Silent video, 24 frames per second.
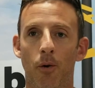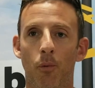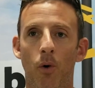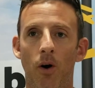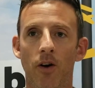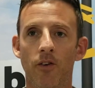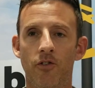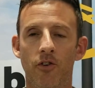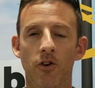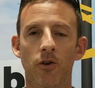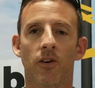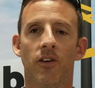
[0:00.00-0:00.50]

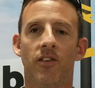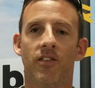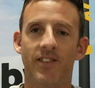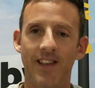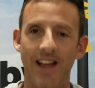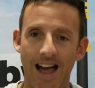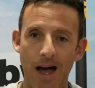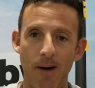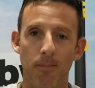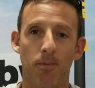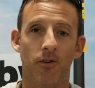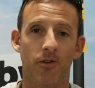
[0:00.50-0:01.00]
Once you
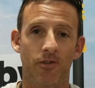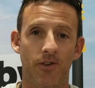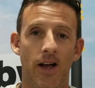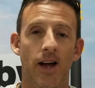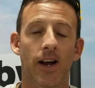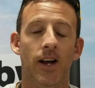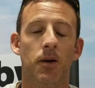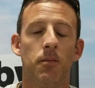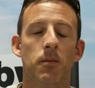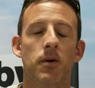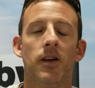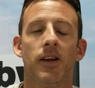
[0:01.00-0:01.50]
establish
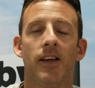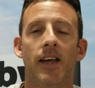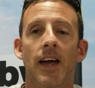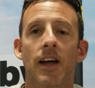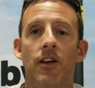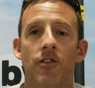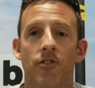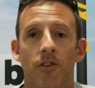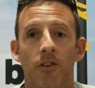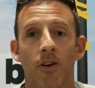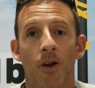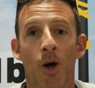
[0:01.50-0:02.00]
that
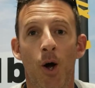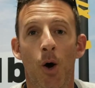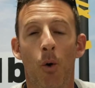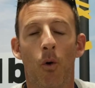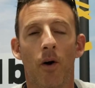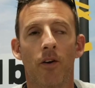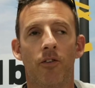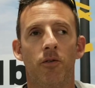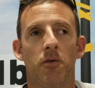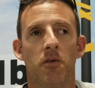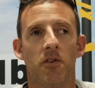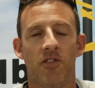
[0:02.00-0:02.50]
communication,
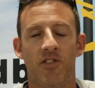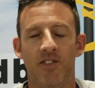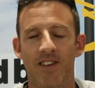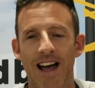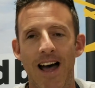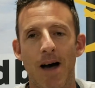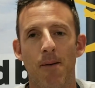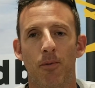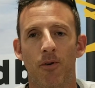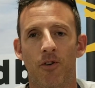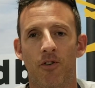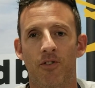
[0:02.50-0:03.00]
once you
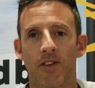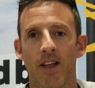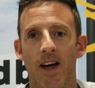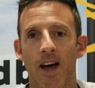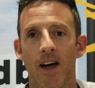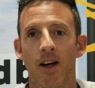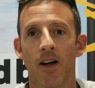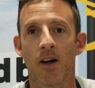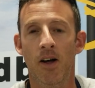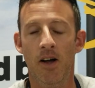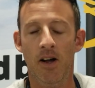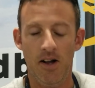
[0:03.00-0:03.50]
establish
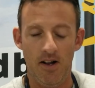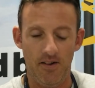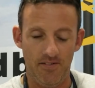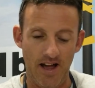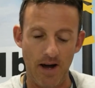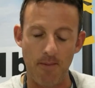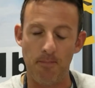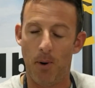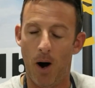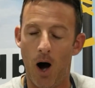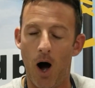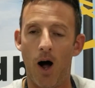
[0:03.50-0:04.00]
that
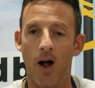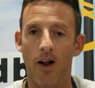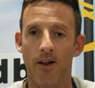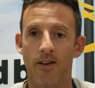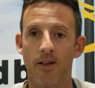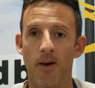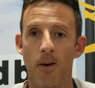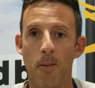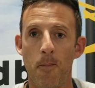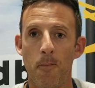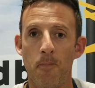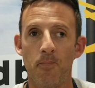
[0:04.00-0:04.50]
that bond,
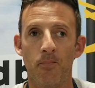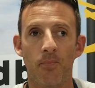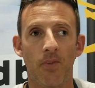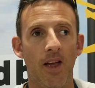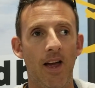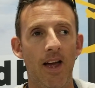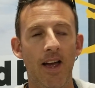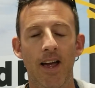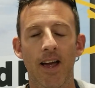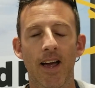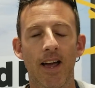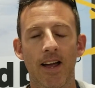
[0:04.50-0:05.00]

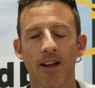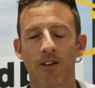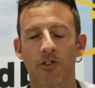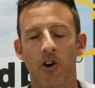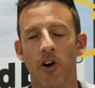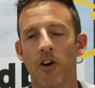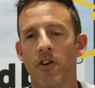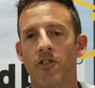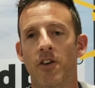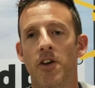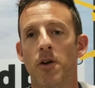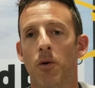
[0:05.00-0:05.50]
it, it
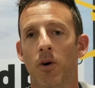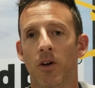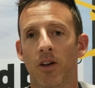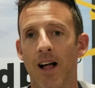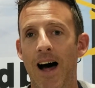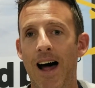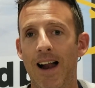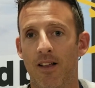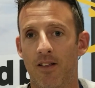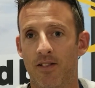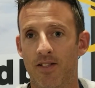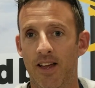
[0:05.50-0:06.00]
turns into a
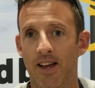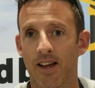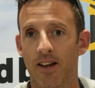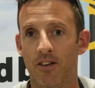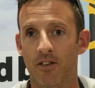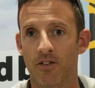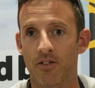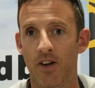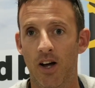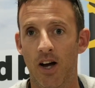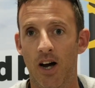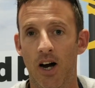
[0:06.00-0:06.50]
lot of
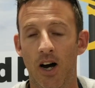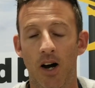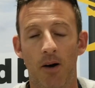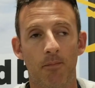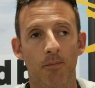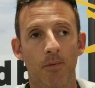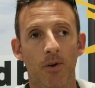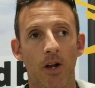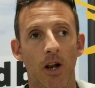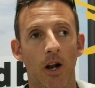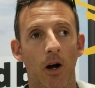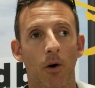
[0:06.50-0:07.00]
things.
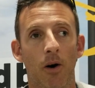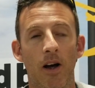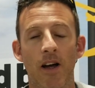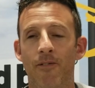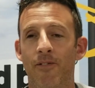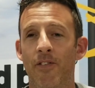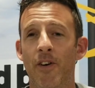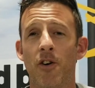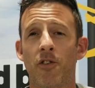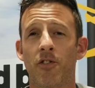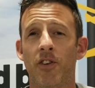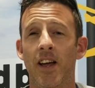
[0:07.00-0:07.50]
Uh, you know, if
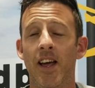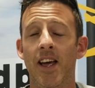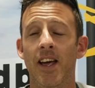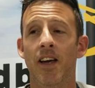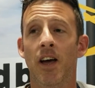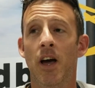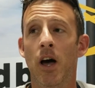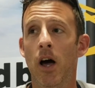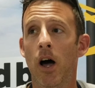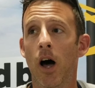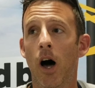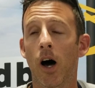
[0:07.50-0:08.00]
there's a
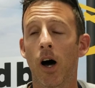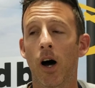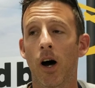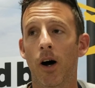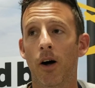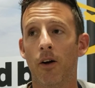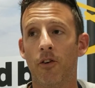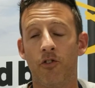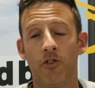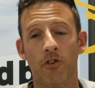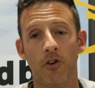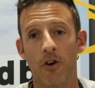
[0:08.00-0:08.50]

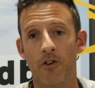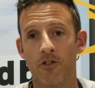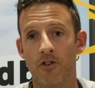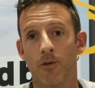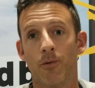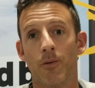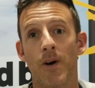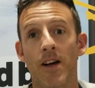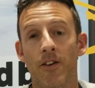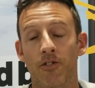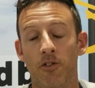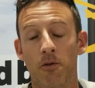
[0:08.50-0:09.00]
uh, search and
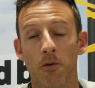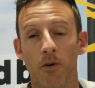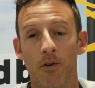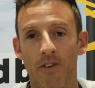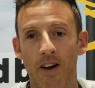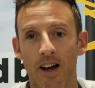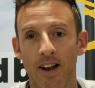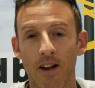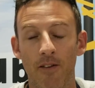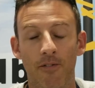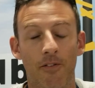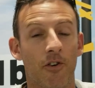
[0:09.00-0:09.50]
rescue
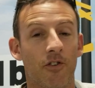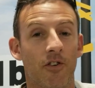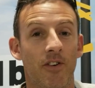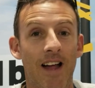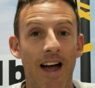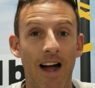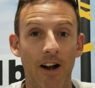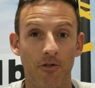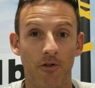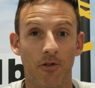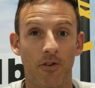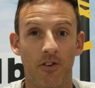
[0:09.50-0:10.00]
event, if there's a
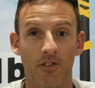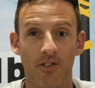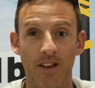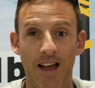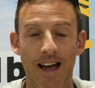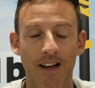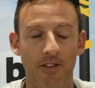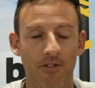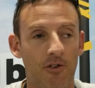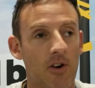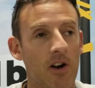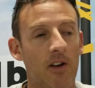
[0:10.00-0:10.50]
natural
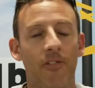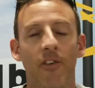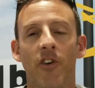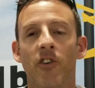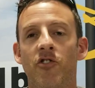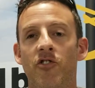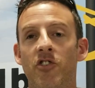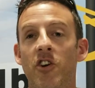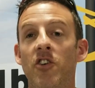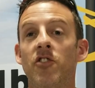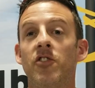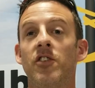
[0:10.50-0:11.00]
disaster, if
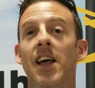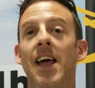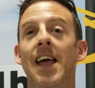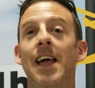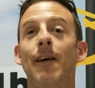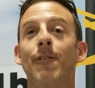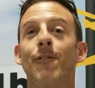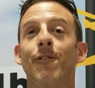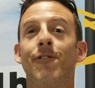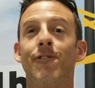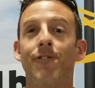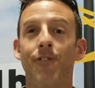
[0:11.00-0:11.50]
there's just
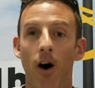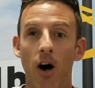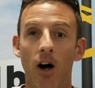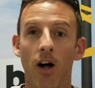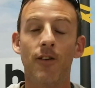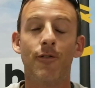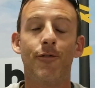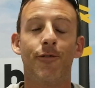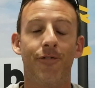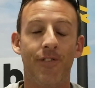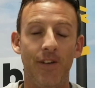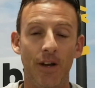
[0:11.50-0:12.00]
a
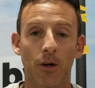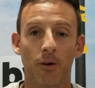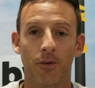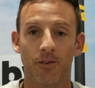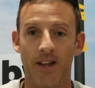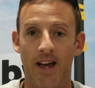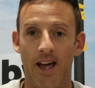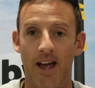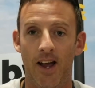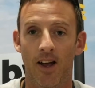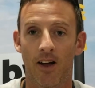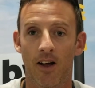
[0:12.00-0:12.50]
fun field
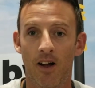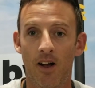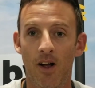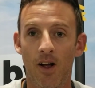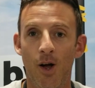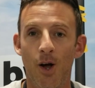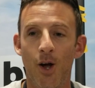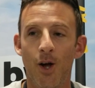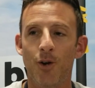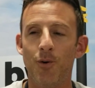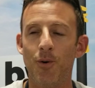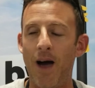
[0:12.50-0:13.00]
day,
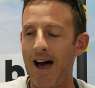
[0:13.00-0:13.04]
mm-hmm.